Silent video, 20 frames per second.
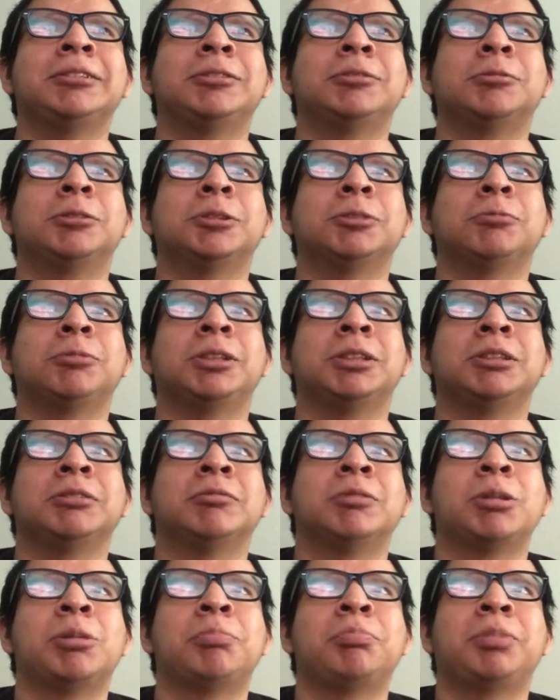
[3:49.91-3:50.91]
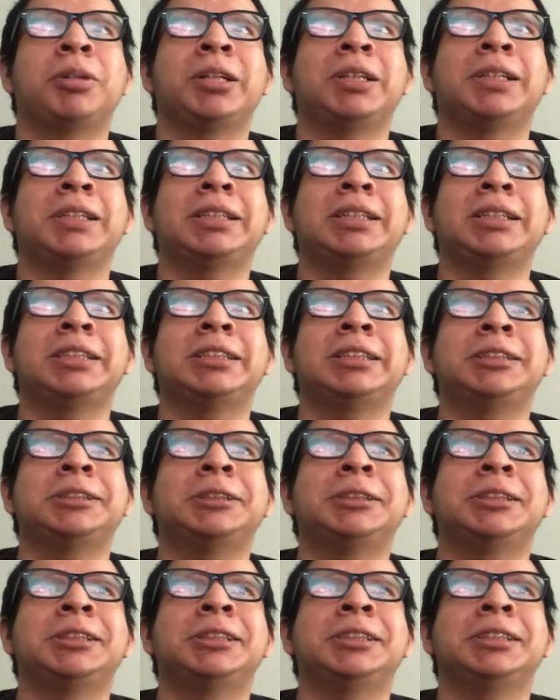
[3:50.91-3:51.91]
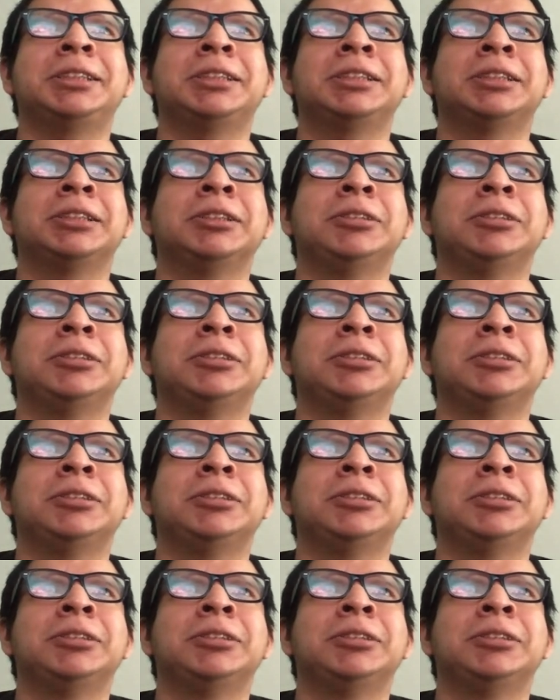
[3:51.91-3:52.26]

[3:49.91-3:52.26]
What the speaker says: Do what you want with my body.